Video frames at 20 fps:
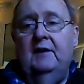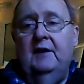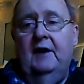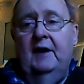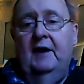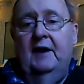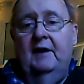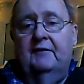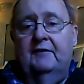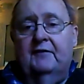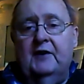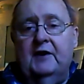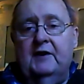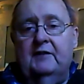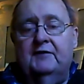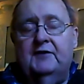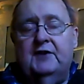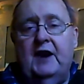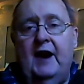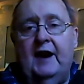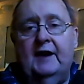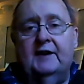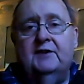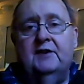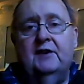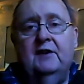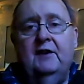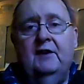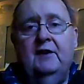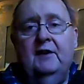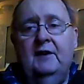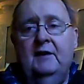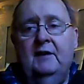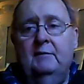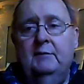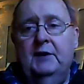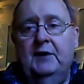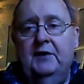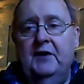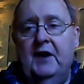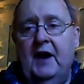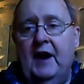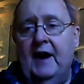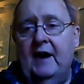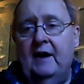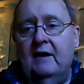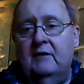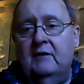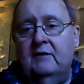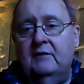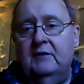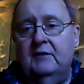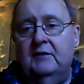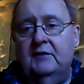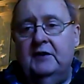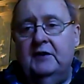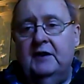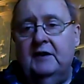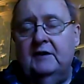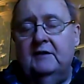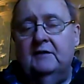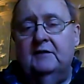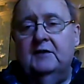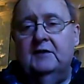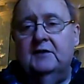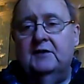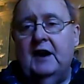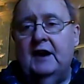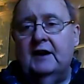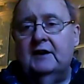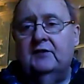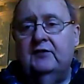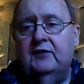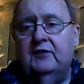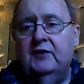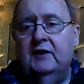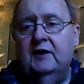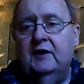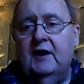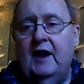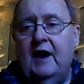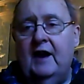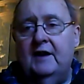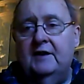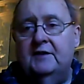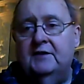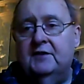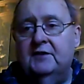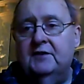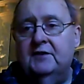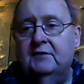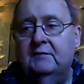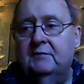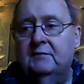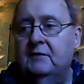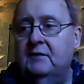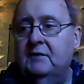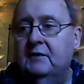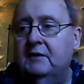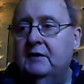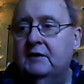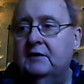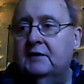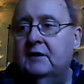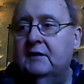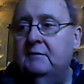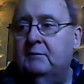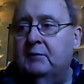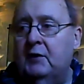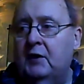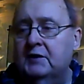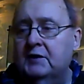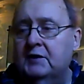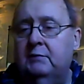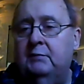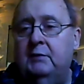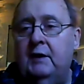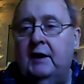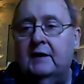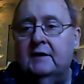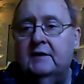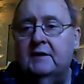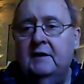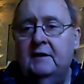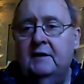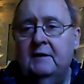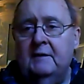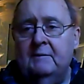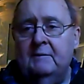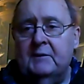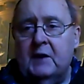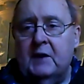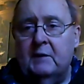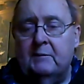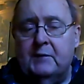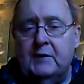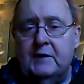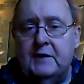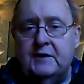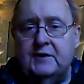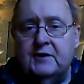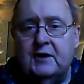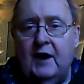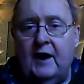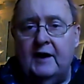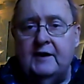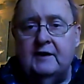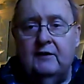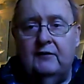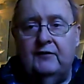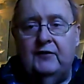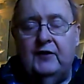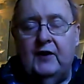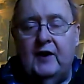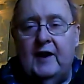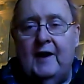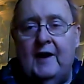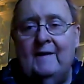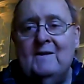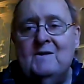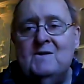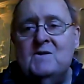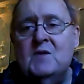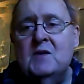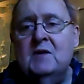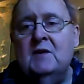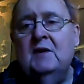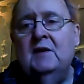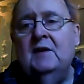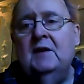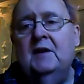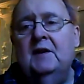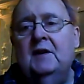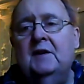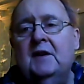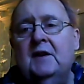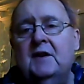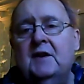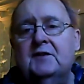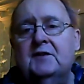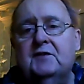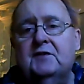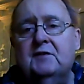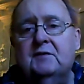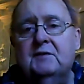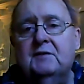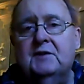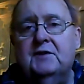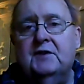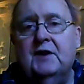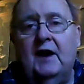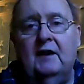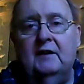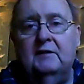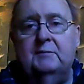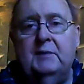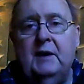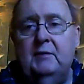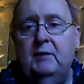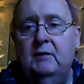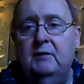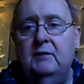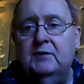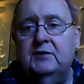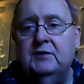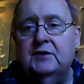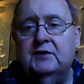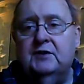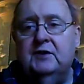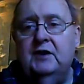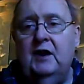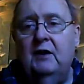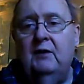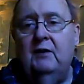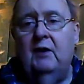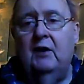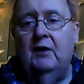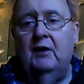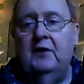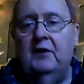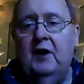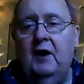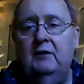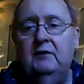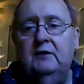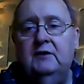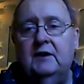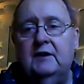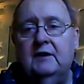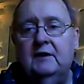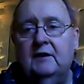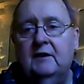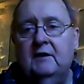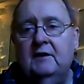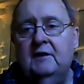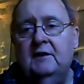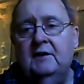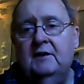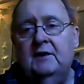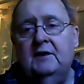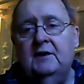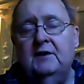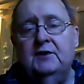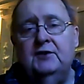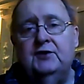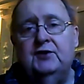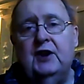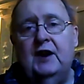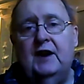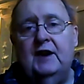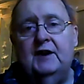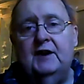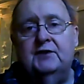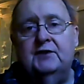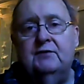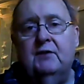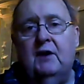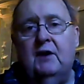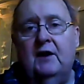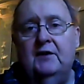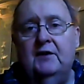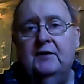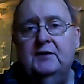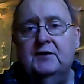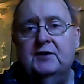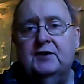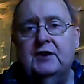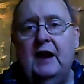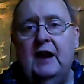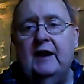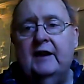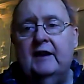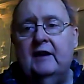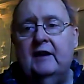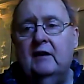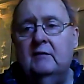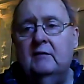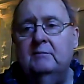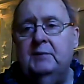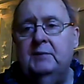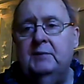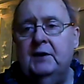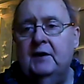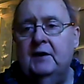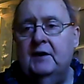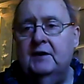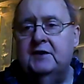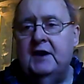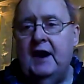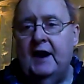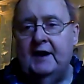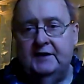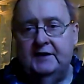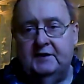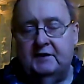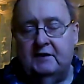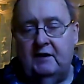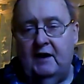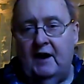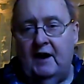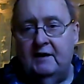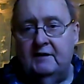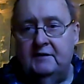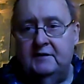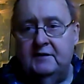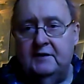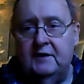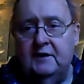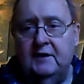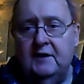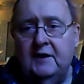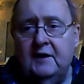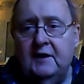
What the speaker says: free of tax, but now the tax-free allowance is in prospect, a pretty slight affair, and as a result, people will just go on holding shares rather than selling on pure tax grounds.